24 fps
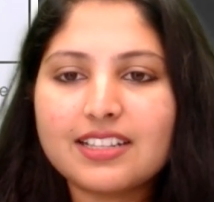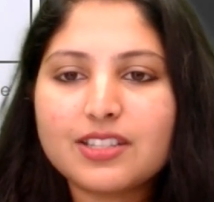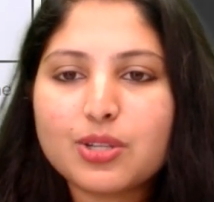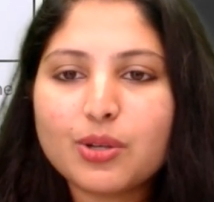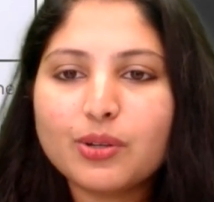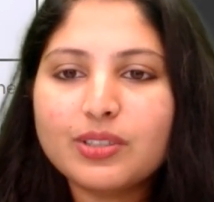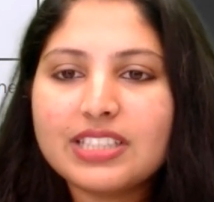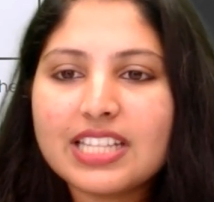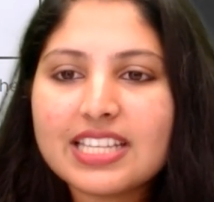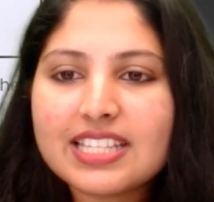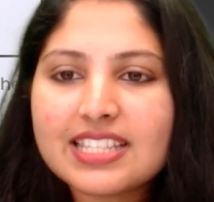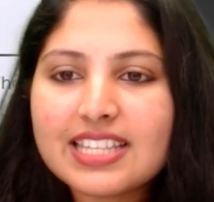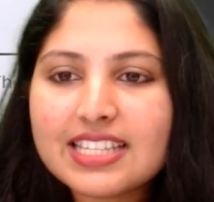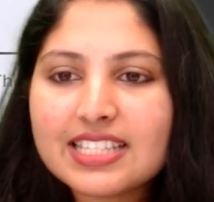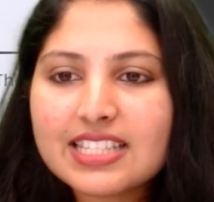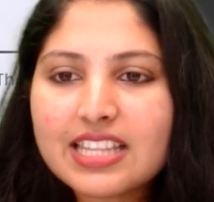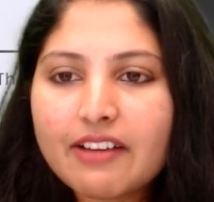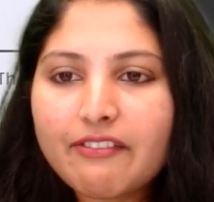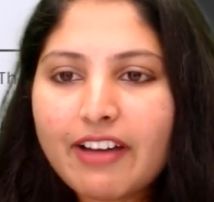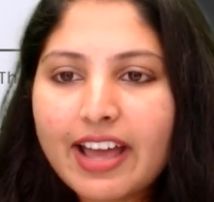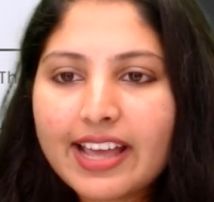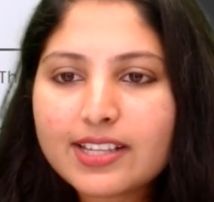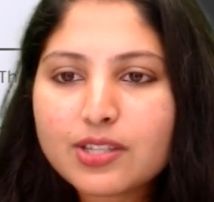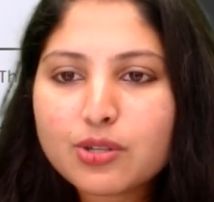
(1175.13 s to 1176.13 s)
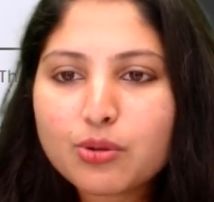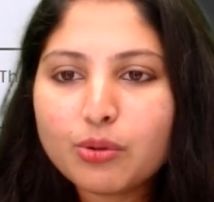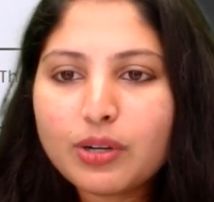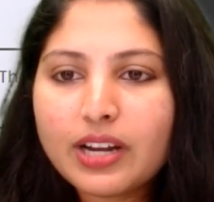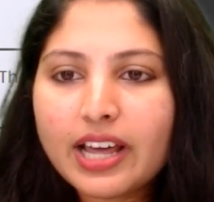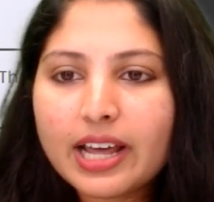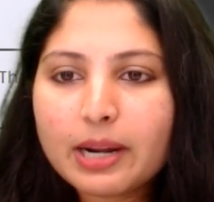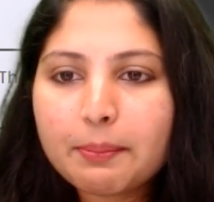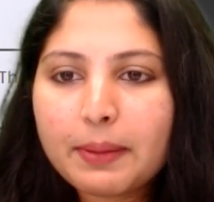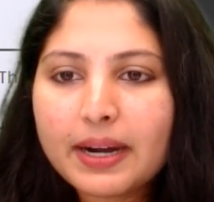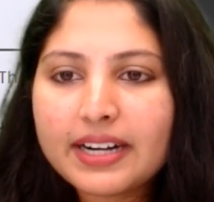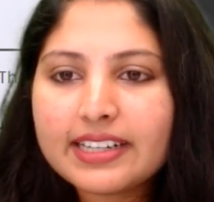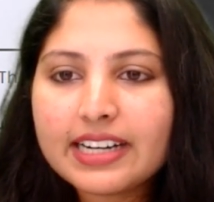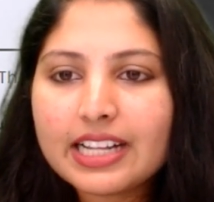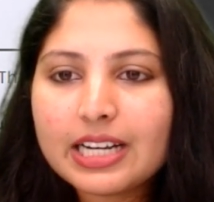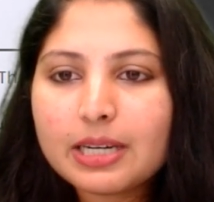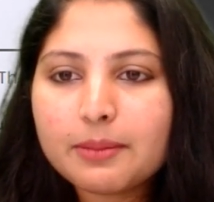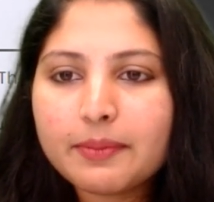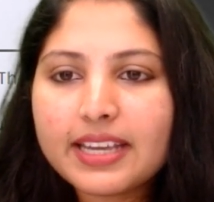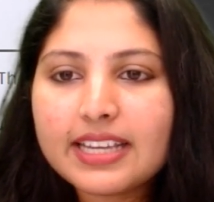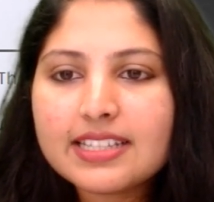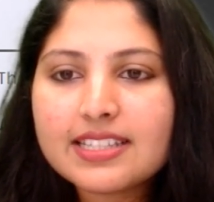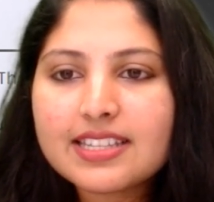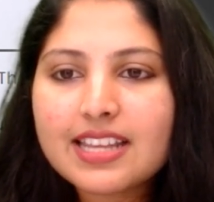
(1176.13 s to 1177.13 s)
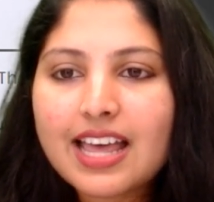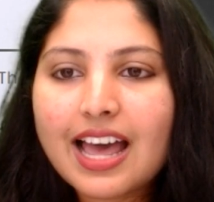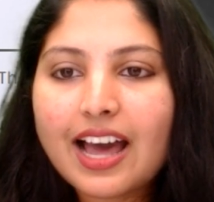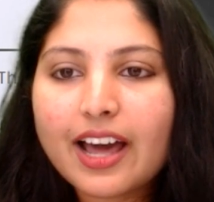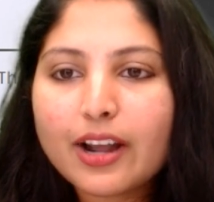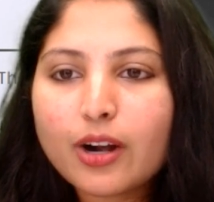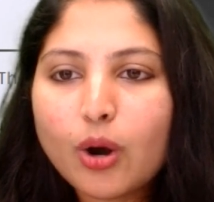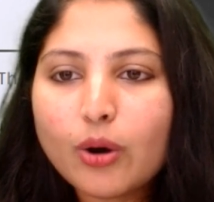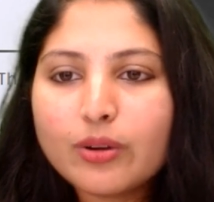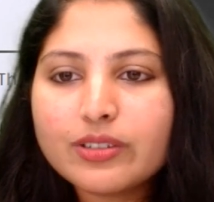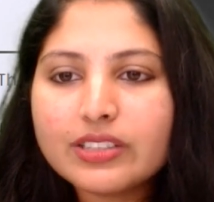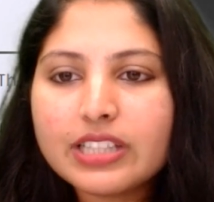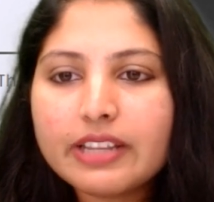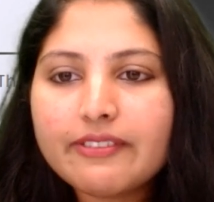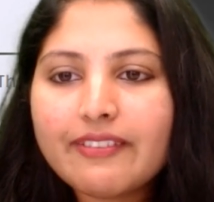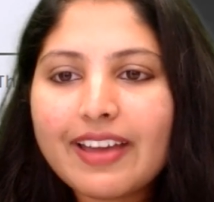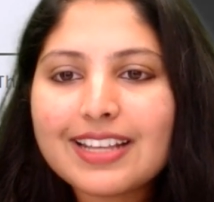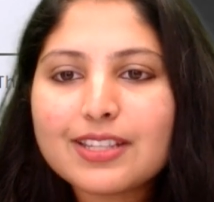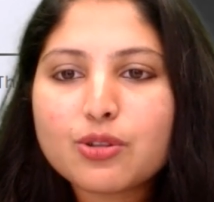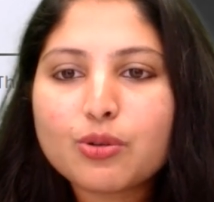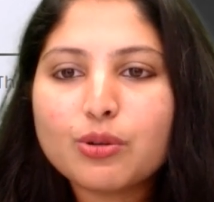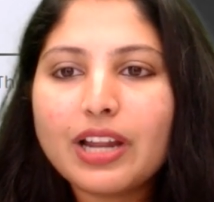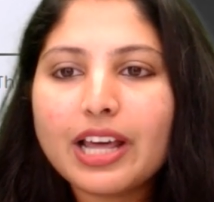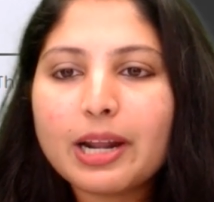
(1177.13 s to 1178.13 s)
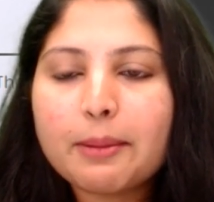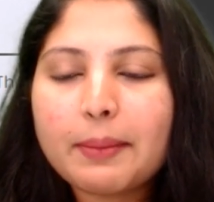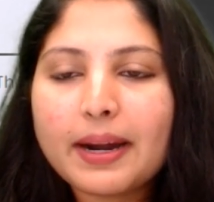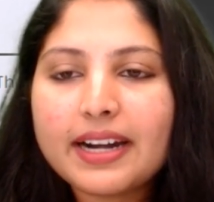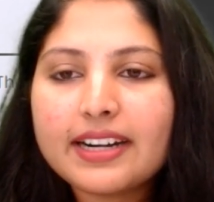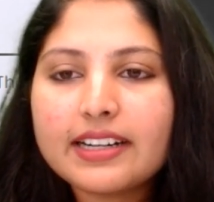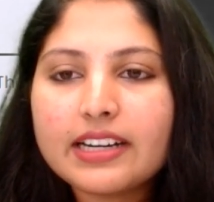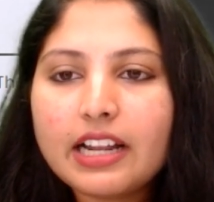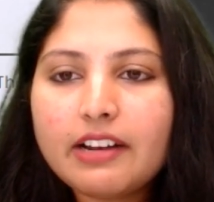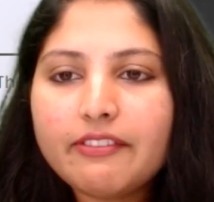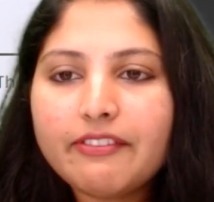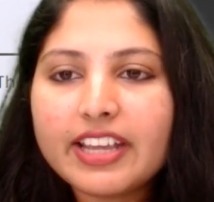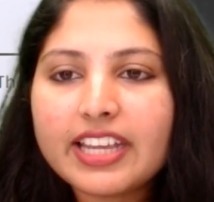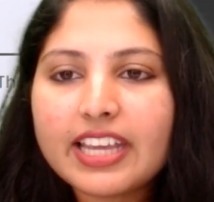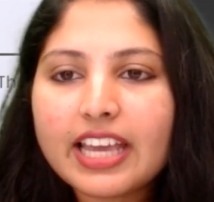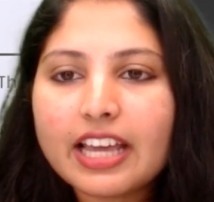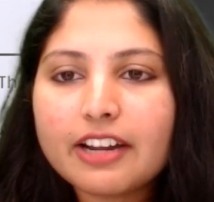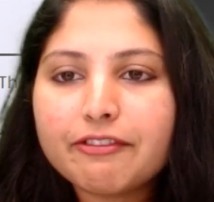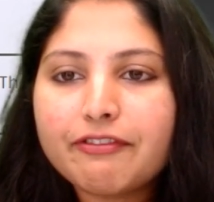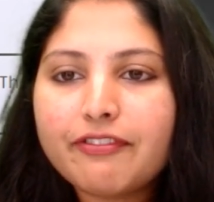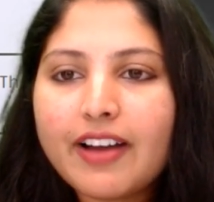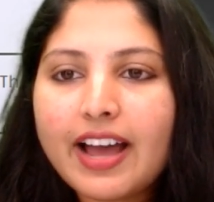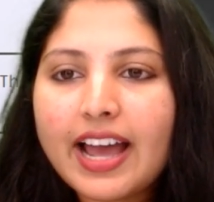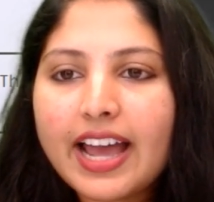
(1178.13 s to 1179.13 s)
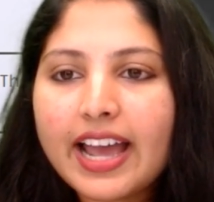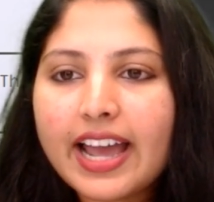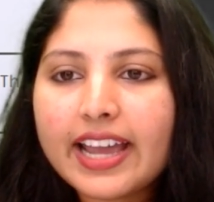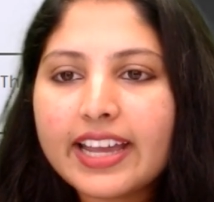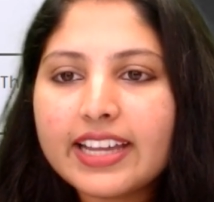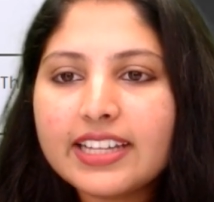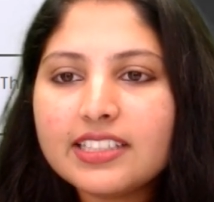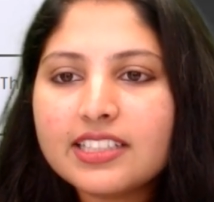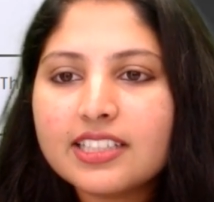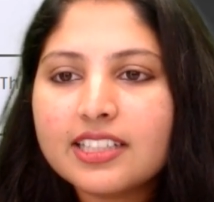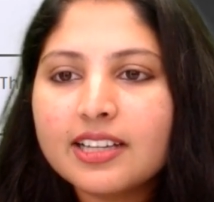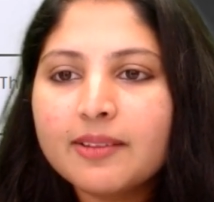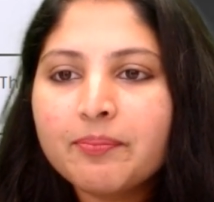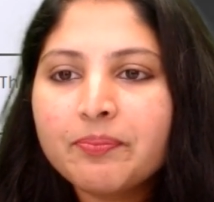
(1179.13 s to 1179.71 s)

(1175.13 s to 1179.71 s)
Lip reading: So this is the vascular bundle, means around the vascular bundle we can find